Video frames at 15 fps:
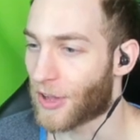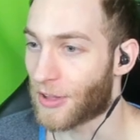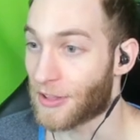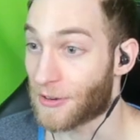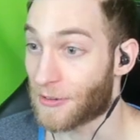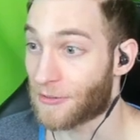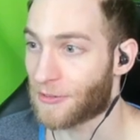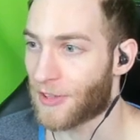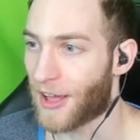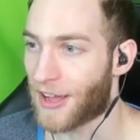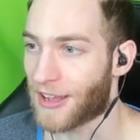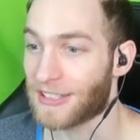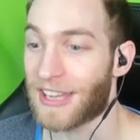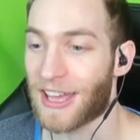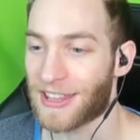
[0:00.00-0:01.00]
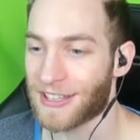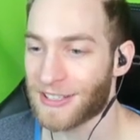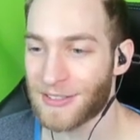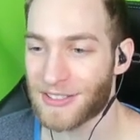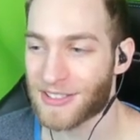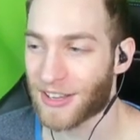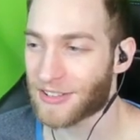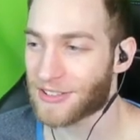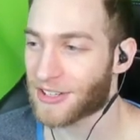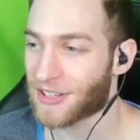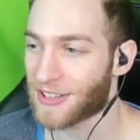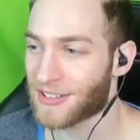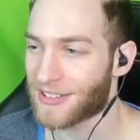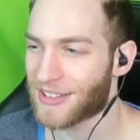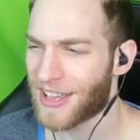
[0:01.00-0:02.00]
they're flying. Yeah, this was such a
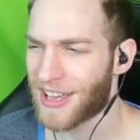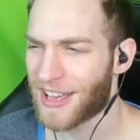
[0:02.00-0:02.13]
good...